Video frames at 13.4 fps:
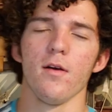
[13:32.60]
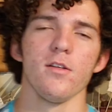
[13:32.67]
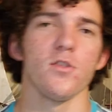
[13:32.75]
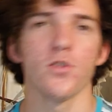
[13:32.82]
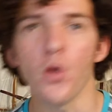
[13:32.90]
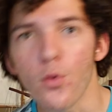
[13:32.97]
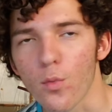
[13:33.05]

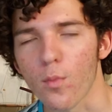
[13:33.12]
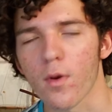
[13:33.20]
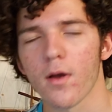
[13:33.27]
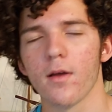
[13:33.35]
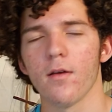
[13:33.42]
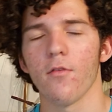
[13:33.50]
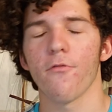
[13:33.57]
zoom,
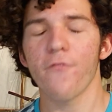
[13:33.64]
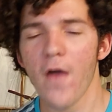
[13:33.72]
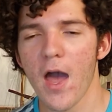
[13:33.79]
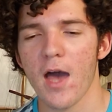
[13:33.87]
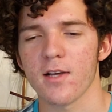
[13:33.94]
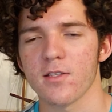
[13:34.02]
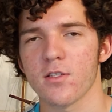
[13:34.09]

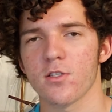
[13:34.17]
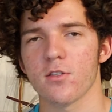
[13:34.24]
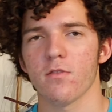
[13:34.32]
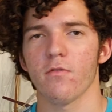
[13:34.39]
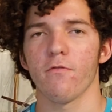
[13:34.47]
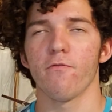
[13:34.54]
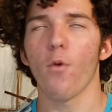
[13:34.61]
fast,
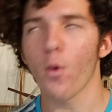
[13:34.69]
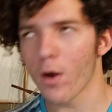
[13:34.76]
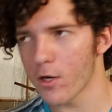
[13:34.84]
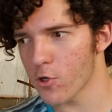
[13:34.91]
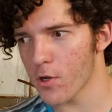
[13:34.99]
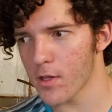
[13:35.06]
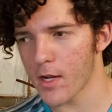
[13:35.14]

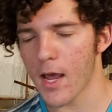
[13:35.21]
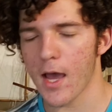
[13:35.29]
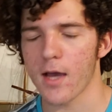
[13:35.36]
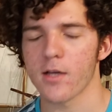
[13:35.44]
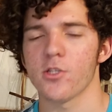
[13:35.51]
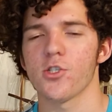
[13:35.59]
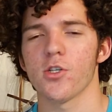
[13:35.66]
400 on the
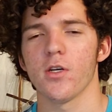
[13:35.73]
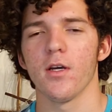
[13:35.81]
dash.